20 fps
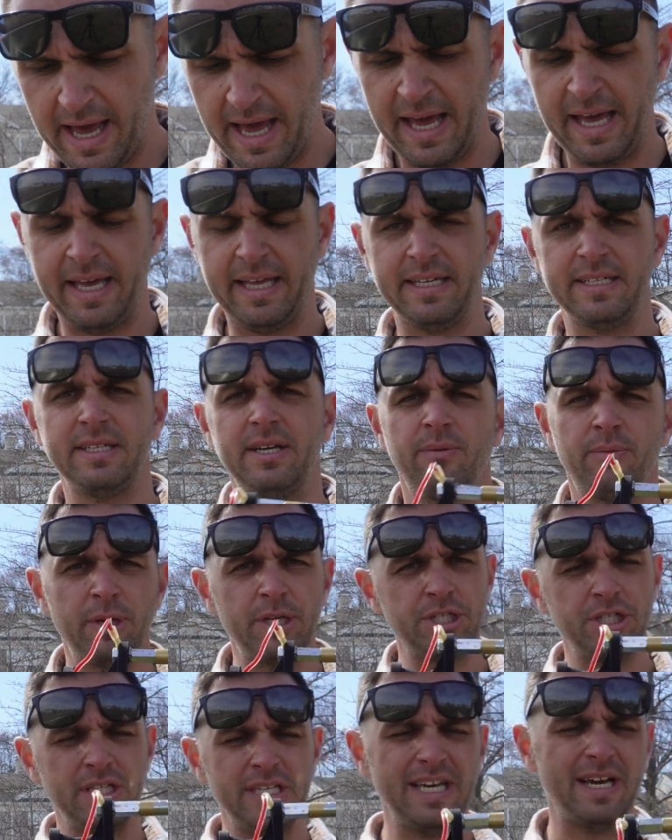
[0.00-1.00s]
And
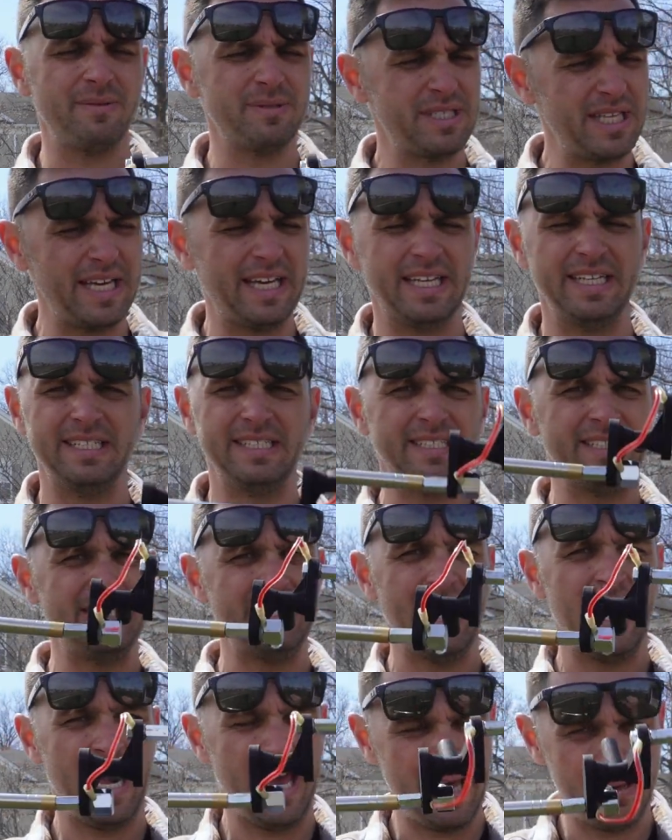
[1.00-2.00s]
originally I was thinking
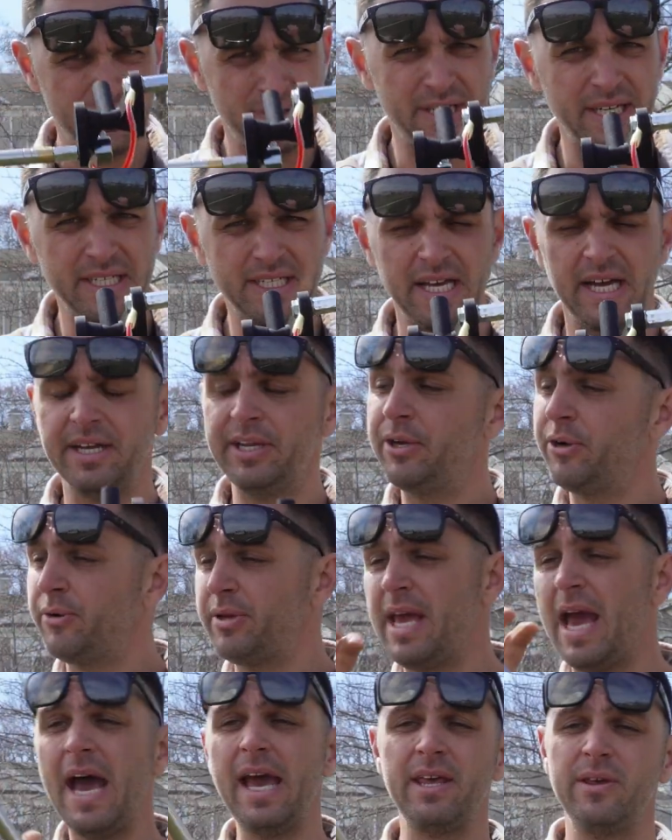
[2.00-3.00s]
ham sticks on here.
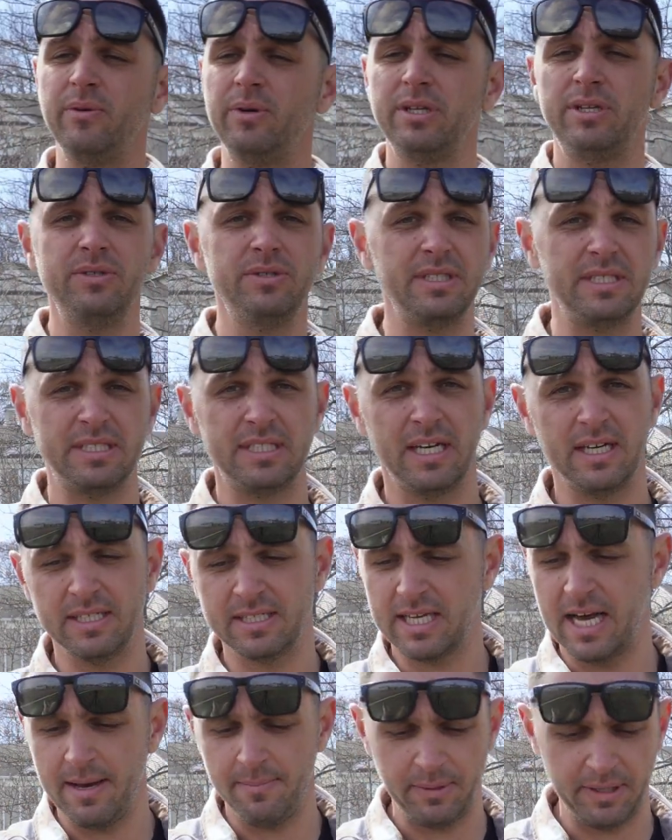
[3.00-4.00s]
Yeah, you could use these
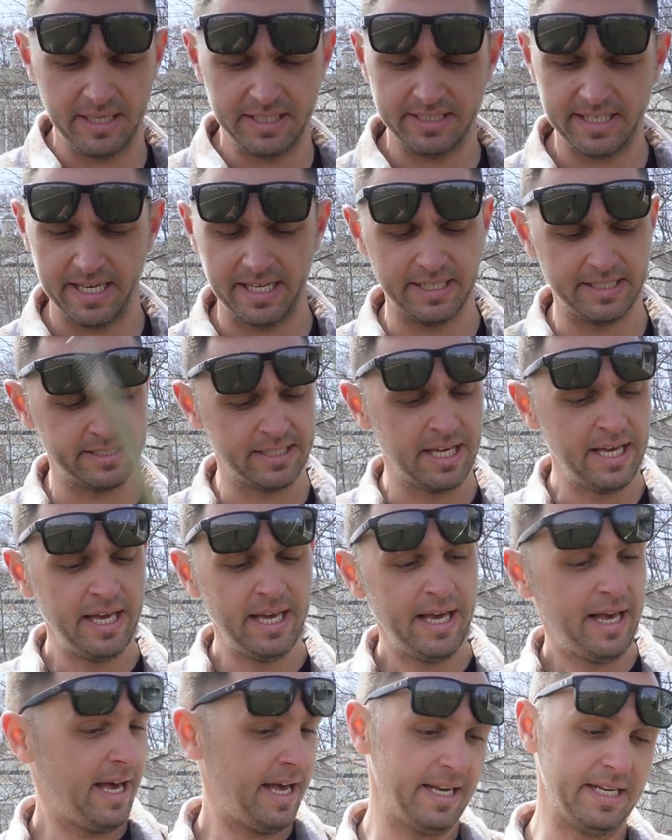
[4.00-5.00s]
telescoping antennas
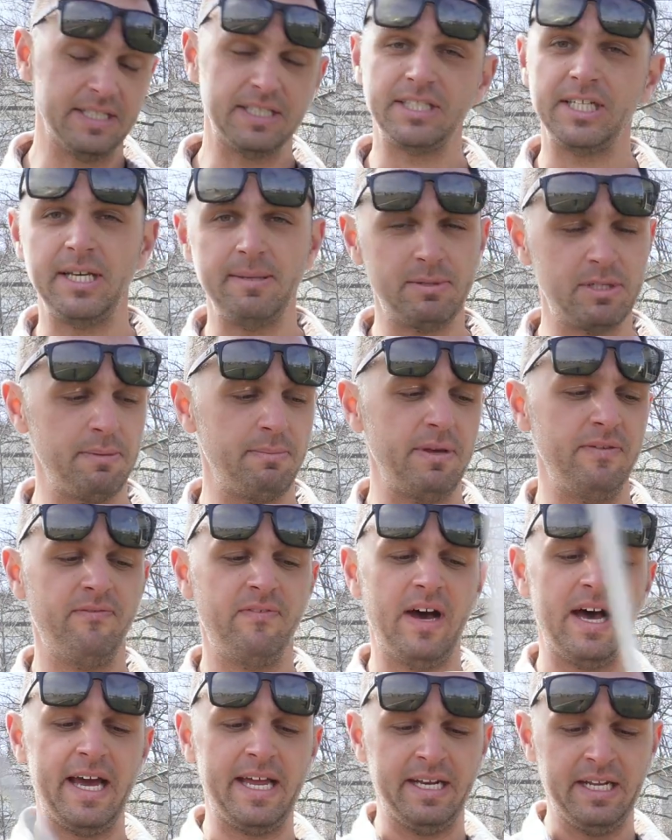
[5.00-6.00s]
and it seems to be
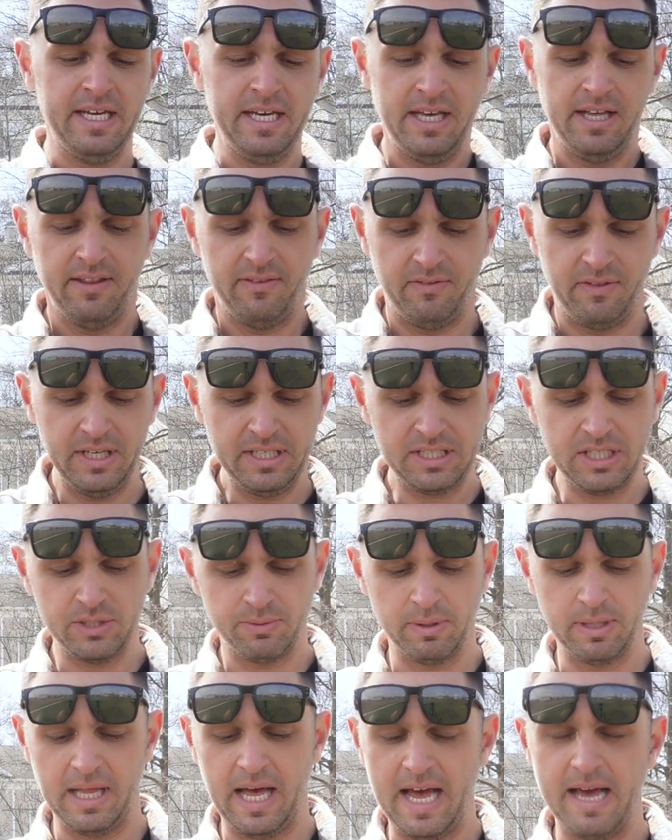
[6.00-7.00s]
fine. This
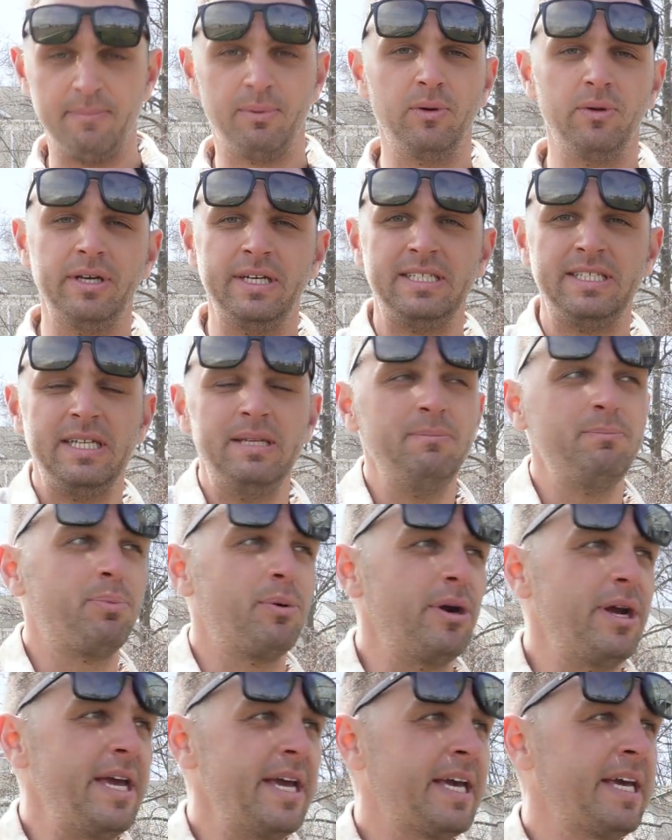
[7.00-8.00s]
is reliable. It didn't
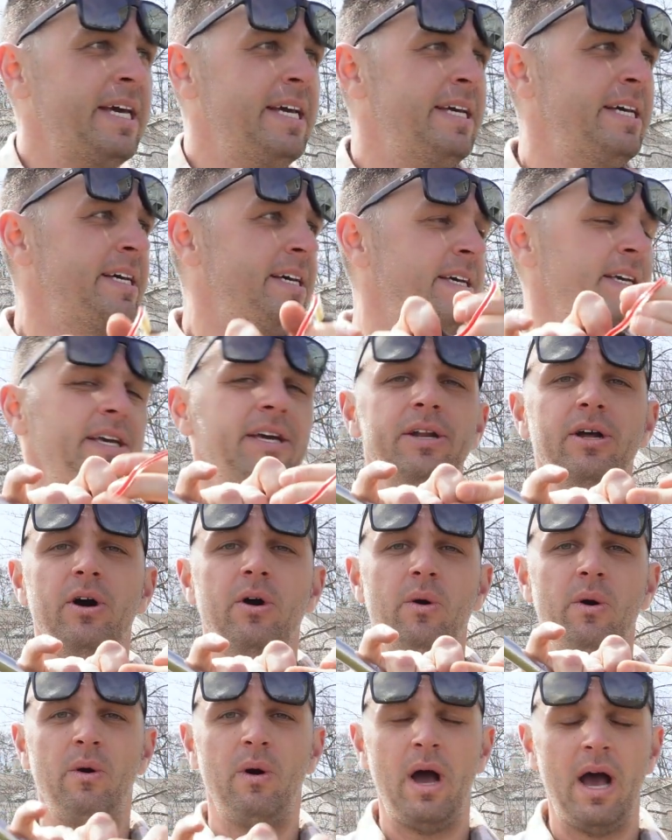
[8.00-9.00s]
break. You
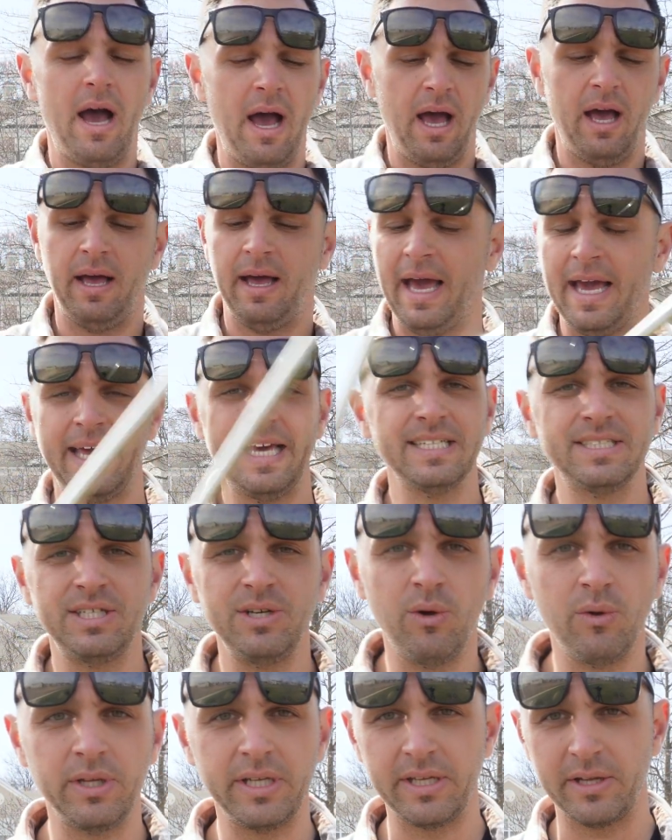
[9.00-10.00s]
know, uh, I guess
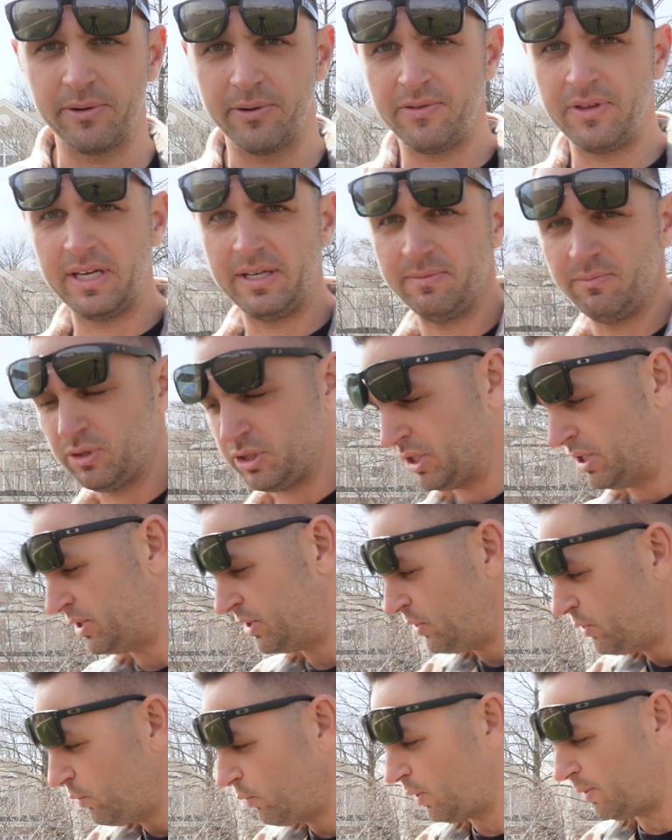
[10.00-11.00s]
the only other thing to
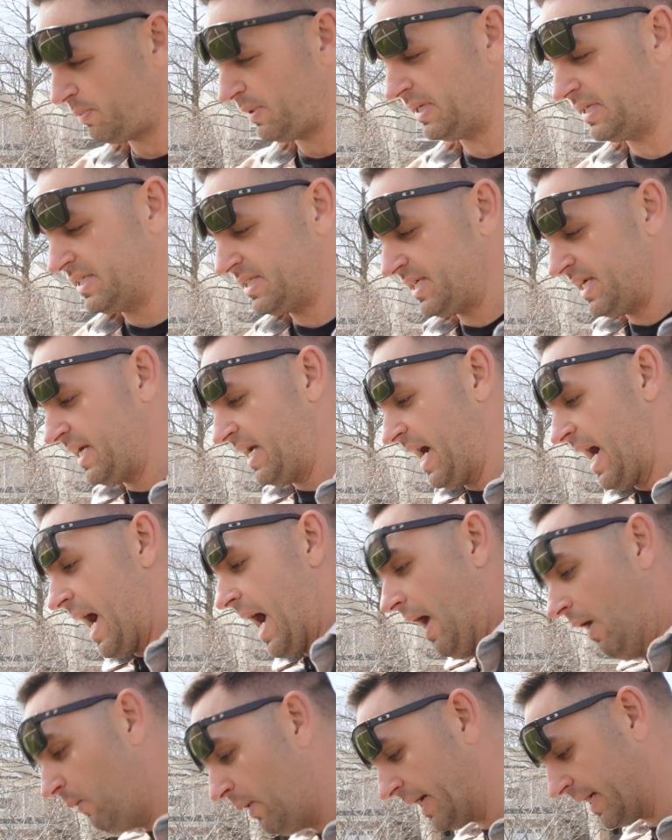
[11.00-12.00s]
do would be to see
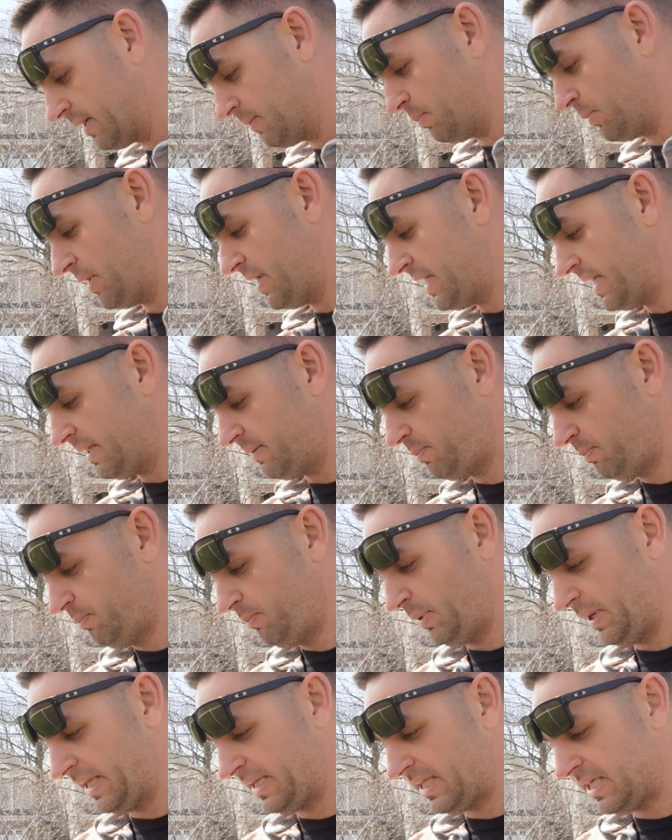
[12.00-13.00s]
how I could break it.
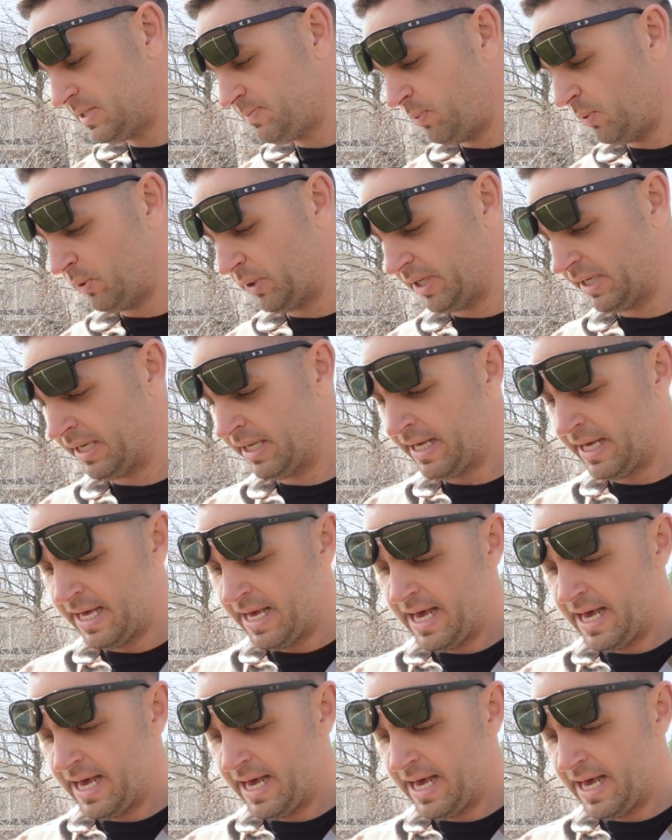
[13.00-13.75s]
But at this point,